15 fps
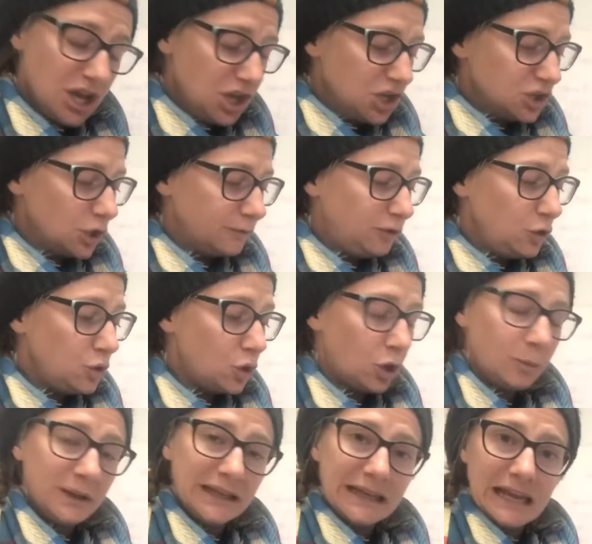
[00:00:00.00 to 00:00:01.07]
So if you
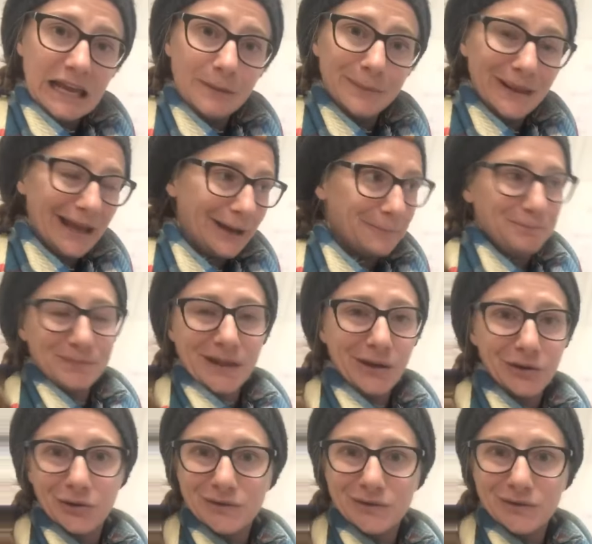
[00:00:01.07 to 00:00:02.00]
normally keep like, I don't know,